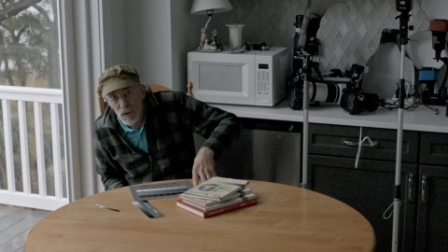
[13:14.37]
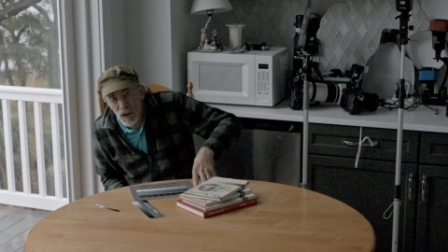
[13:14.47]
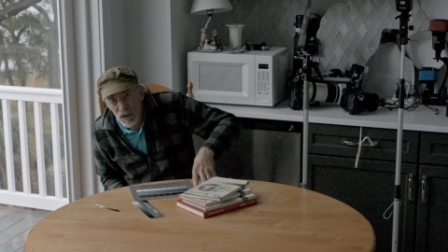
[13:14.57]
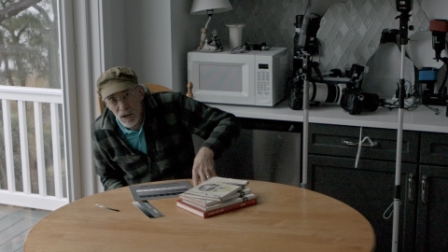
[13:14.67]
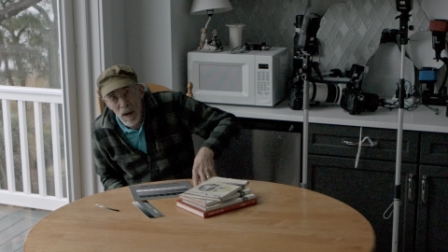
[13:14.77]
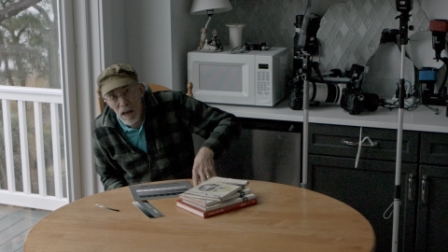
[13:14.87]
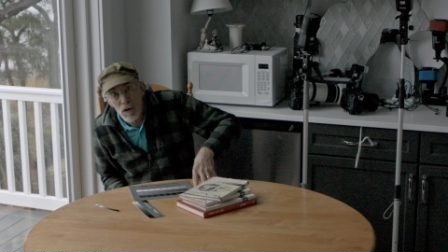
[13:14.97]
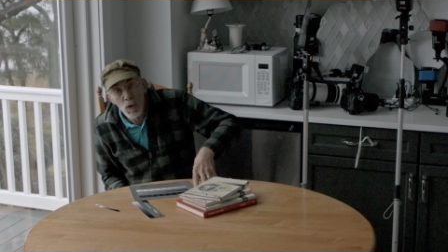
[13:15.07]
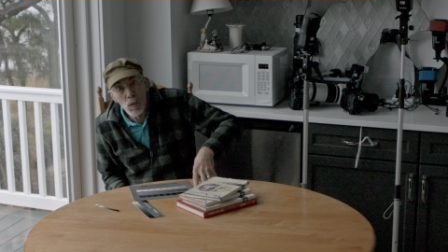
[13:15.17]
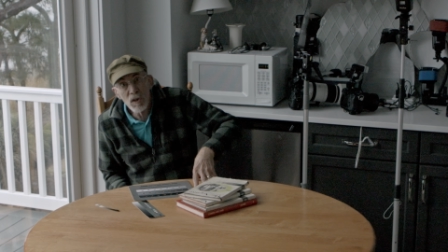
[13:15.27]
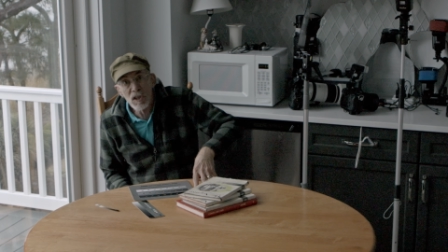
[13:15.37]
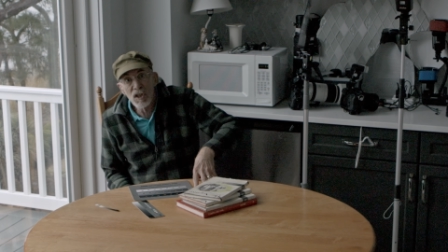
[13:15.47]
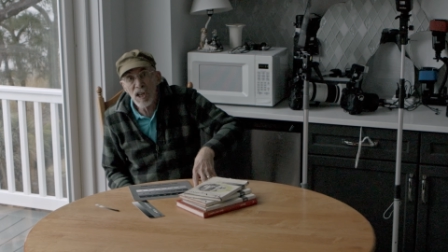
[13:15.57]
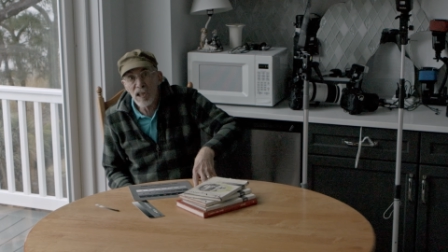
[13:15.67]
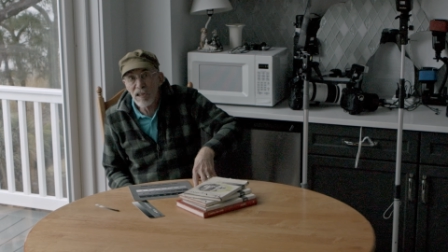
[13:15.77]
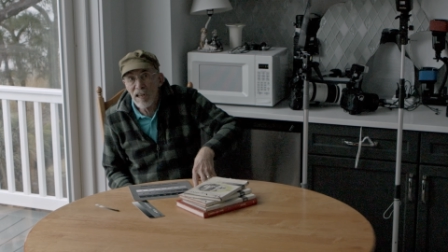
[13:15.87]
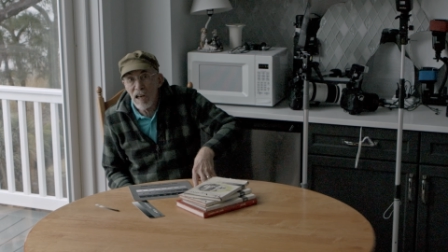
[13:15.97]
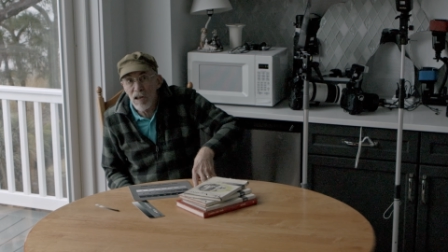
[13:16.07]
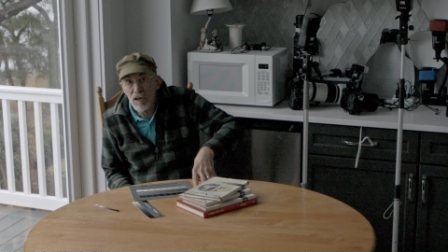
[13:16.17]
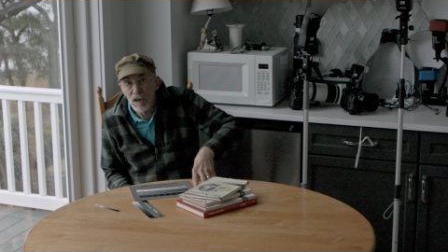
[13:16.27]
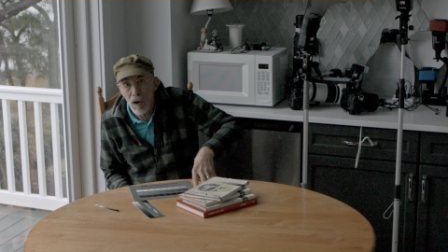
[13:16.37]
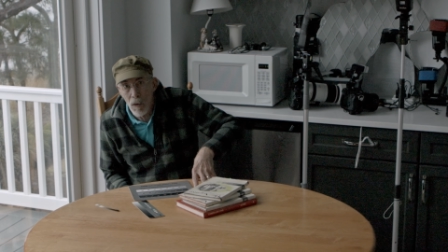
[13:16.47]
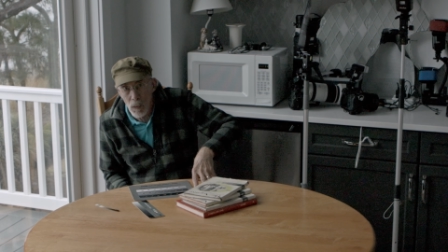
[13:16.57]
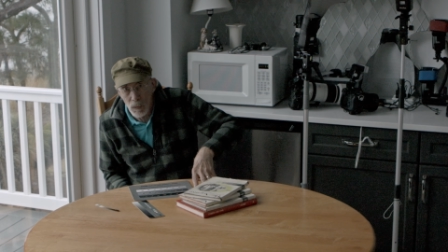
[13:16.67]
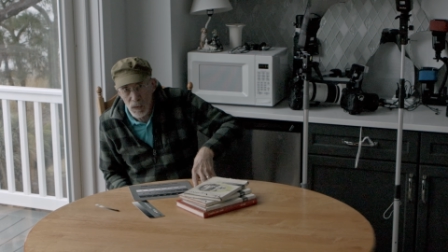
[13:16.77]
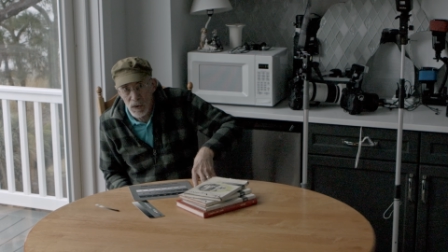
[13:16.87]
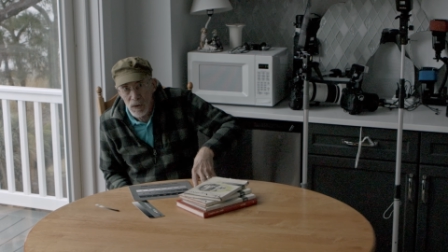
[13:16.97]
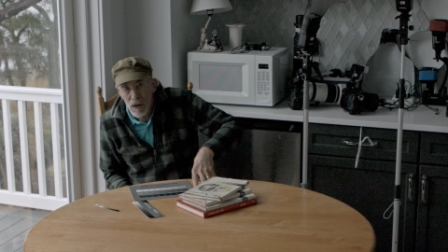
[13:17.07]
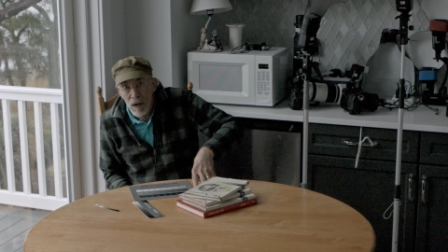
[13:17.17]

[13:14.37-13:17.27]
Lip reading: system and use 16 zones,